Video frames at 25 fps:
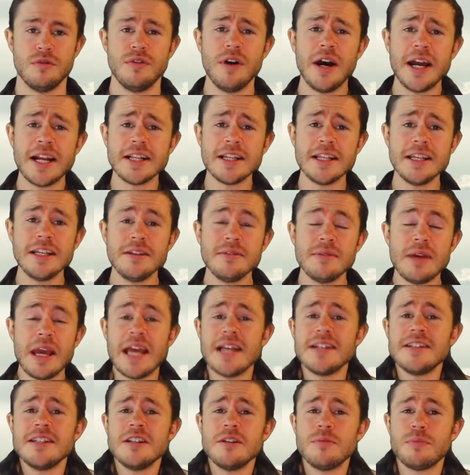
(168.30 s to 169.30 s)
Finally,
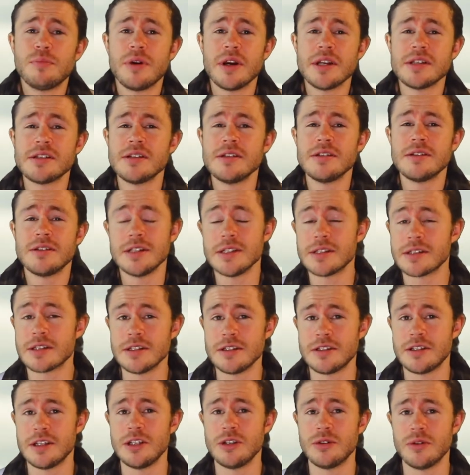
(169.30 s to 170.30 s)
antidepressant
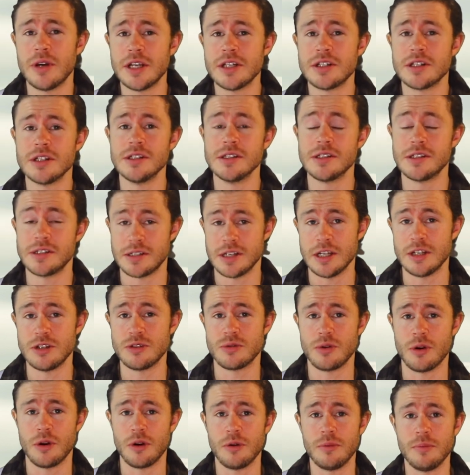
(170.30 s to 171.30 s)
discontinuation
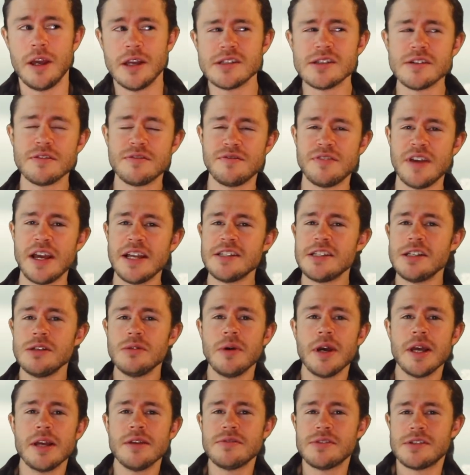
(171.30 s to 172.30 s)
syndrome is a fancy
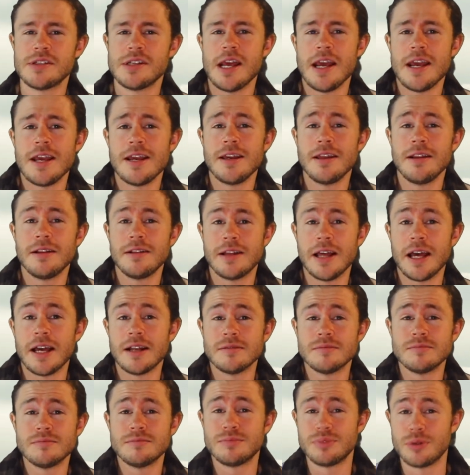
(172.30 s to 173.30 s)
way of saying
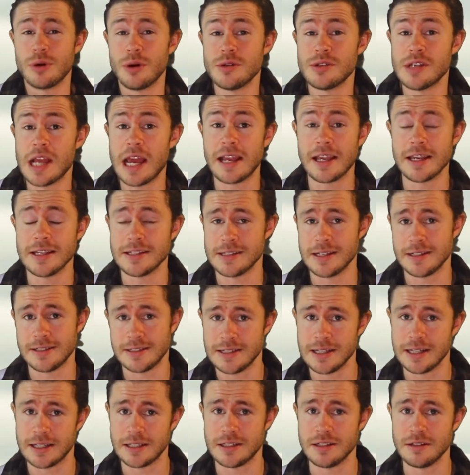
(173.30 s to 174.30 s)
that Prozac is
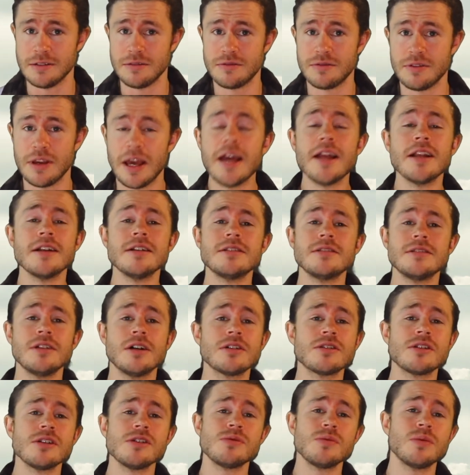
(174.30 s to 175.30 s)
addictive. And
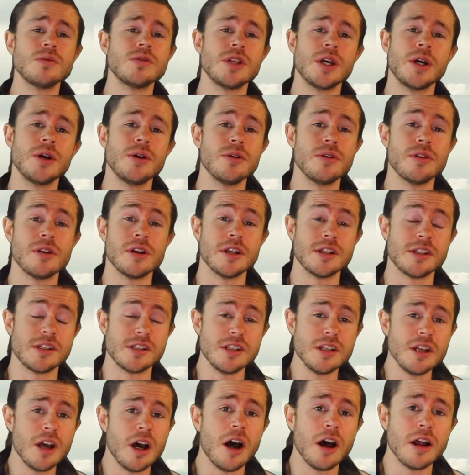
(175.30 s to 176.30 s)
doctors will tell you that it's
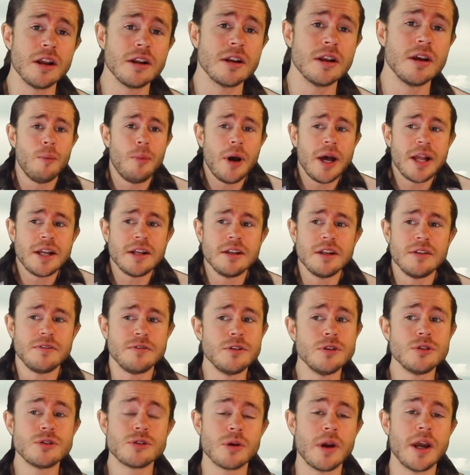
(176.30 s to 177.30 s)
not, but
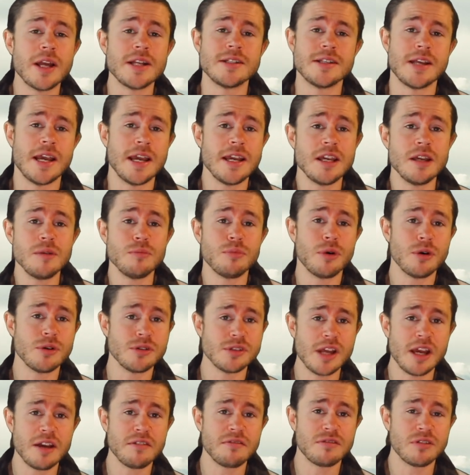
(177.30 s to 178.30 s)
if you try taking
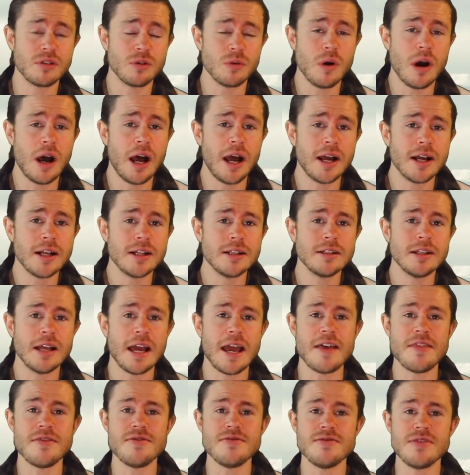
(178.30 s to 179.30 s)
Prozac for a while
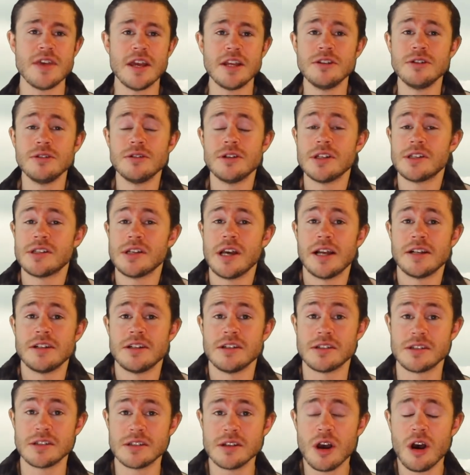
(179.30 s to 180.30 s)
and then you decide
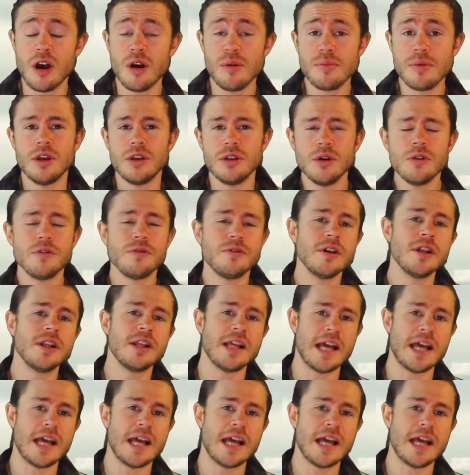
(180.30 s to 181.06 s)
to stop, you'll feel